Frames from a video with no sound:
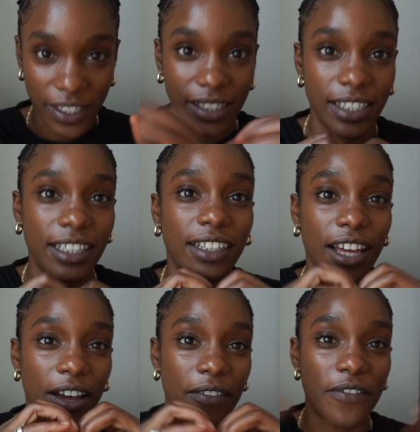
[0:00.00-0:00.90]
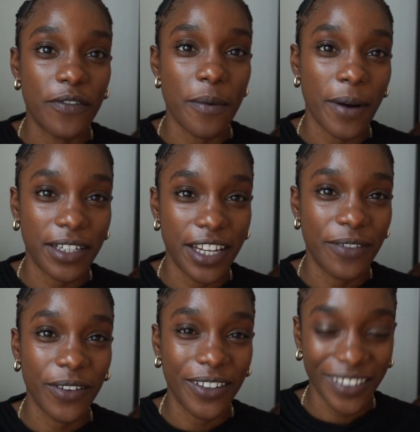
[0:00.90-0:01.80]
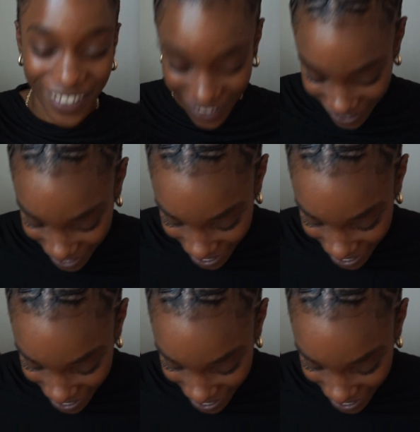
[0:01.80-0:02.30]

to see the love for Martine Rose.